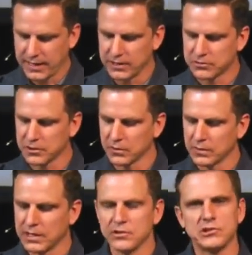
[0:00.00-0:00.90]
And so
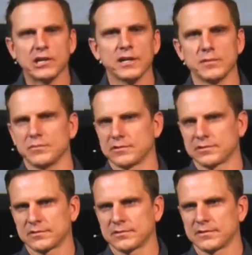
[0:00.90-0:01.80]
James
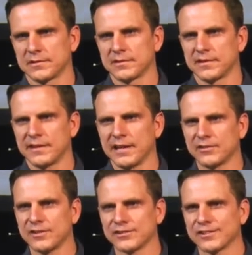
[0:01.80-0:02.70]
is
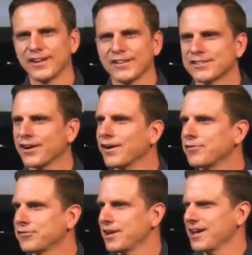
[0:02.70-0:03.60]
this tough
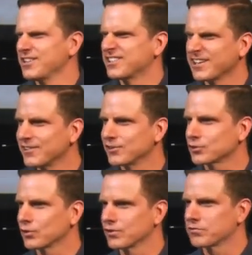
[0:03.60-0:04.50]
and tender
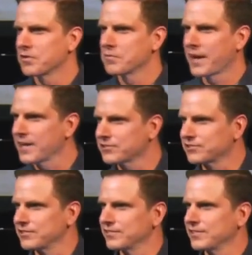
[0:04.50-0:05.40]
sort of
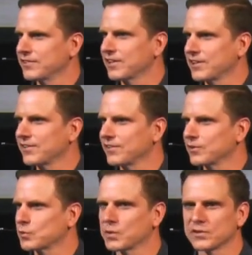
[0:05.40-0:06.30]
pastor you can hear in
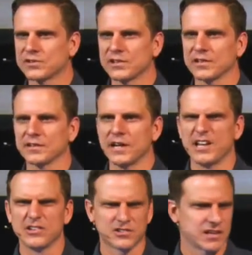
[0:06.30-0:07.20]
his words here
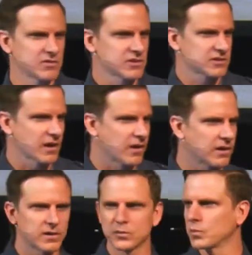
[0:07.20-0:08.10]
and just gives us a
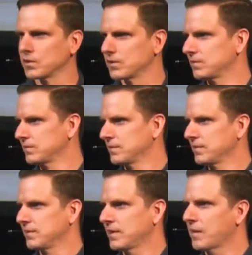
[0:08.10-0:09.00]
hard word
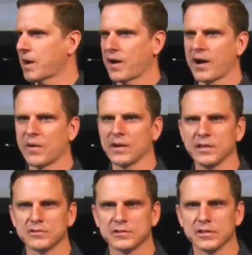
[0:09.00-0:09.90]
about how
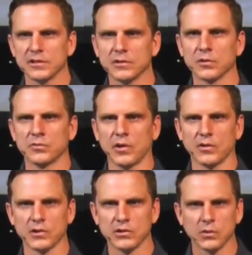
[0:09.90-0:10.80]
it's your fault.
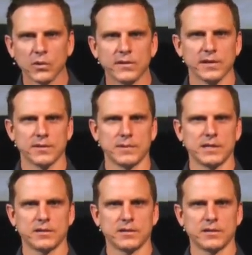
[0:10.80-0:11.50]
You're the enemy.